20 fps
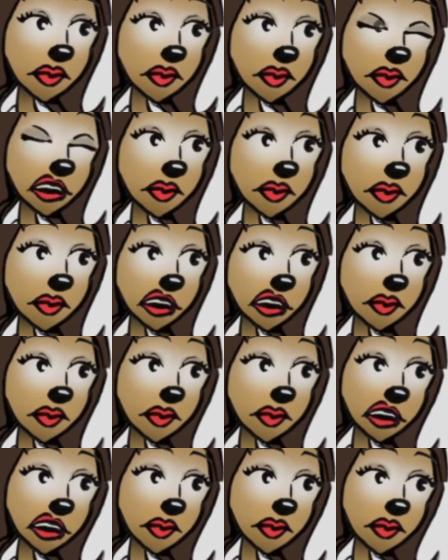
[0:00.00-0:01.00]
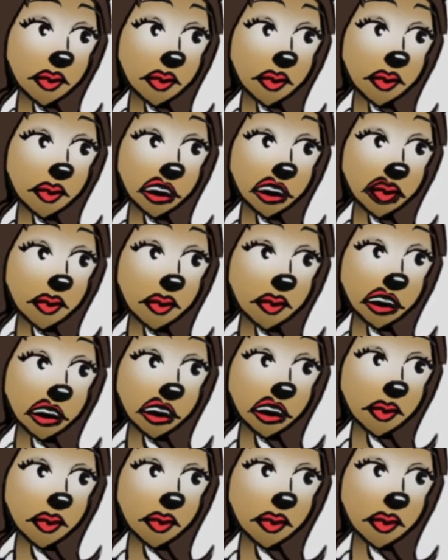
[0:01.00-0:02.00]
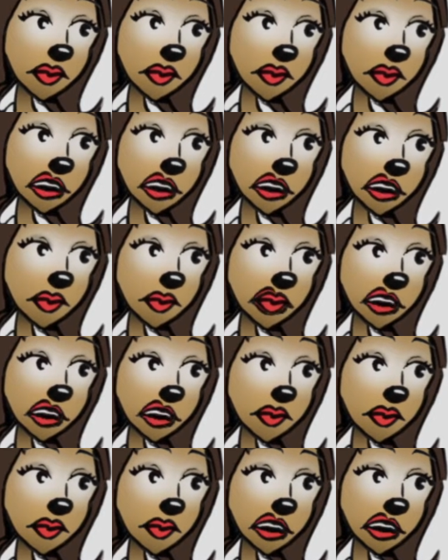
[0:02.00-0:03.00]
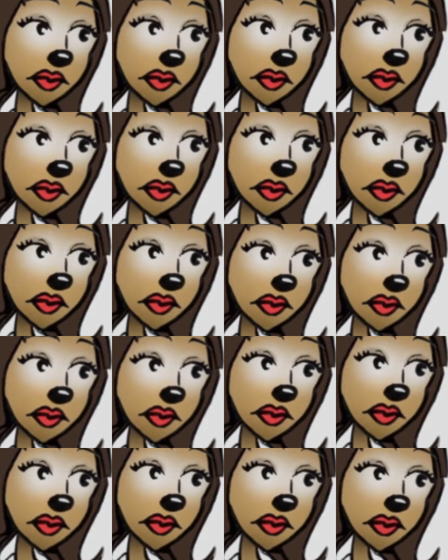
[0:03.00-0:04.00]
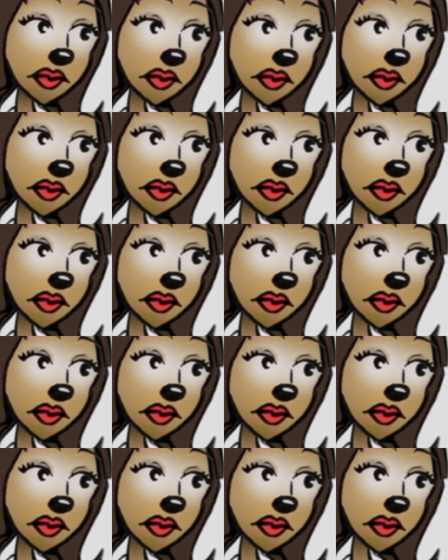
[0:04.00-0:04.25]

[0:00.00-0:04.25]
Is Mr. Bear not interested in most things? No.